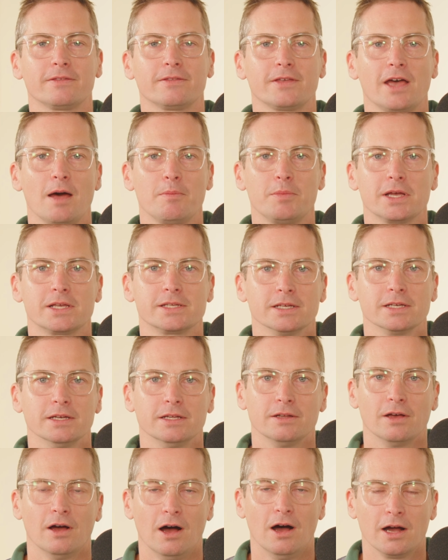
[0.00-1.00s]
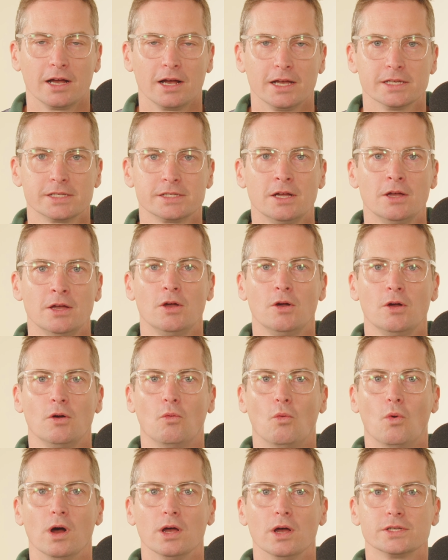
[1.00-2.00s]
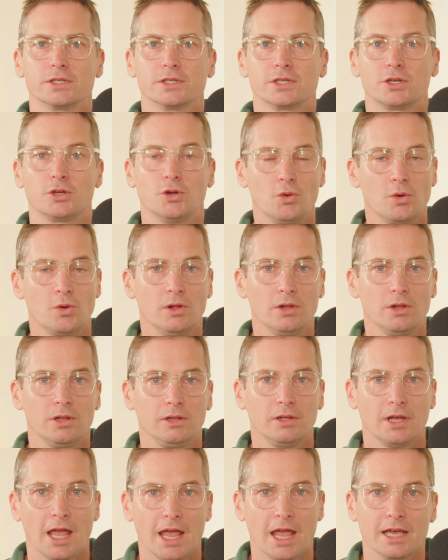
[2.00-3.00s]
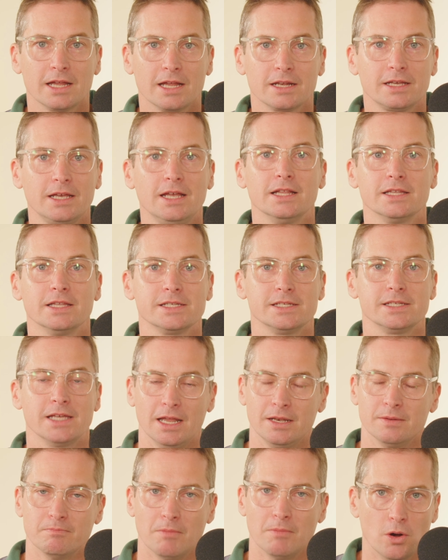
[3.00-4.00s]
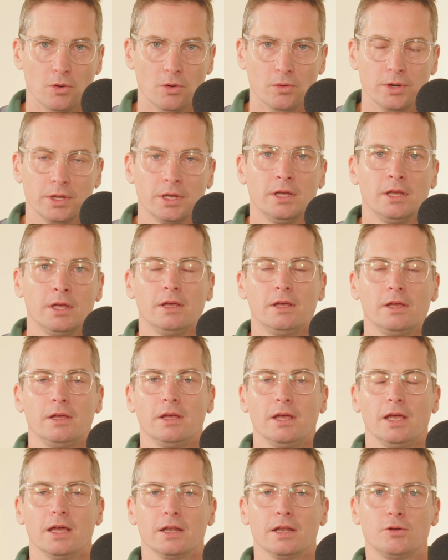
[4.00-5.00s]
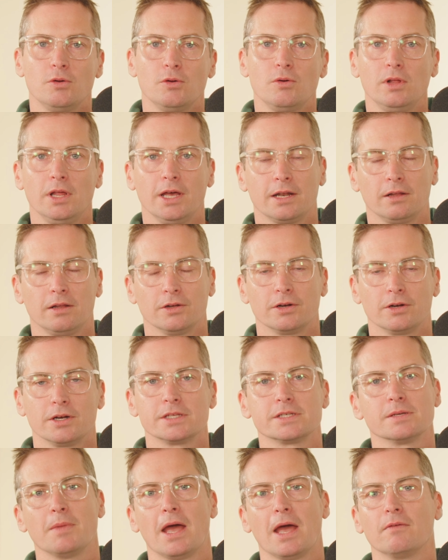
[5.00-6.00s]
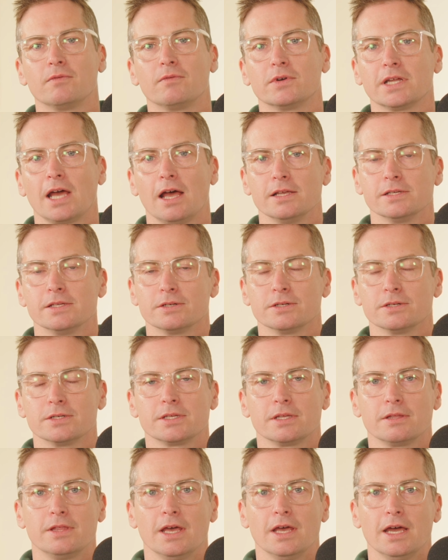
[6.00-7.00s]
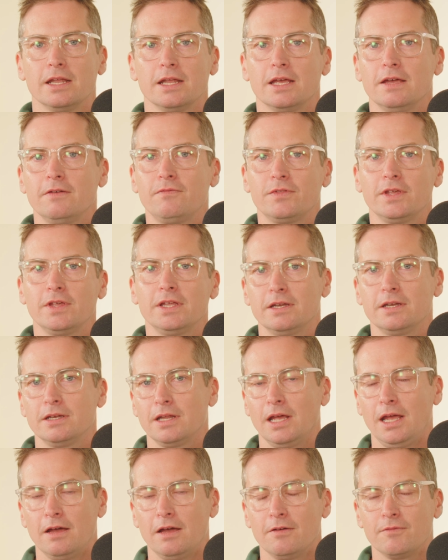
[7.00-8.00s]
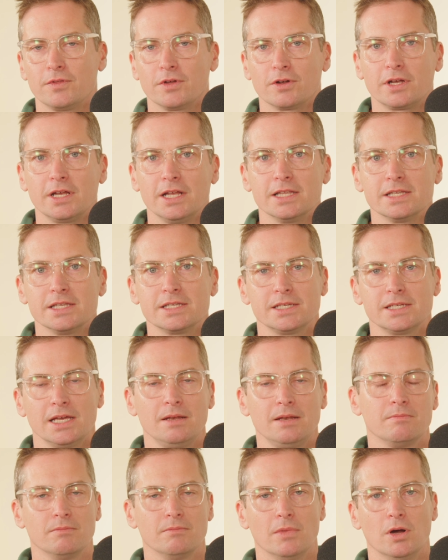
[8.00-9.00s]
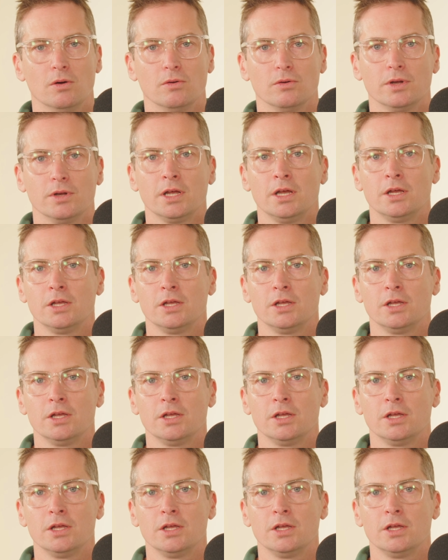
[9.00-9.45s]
topics in August was Google and consent mode. And Google had alerted some advertisers that if they didn't have their consent mode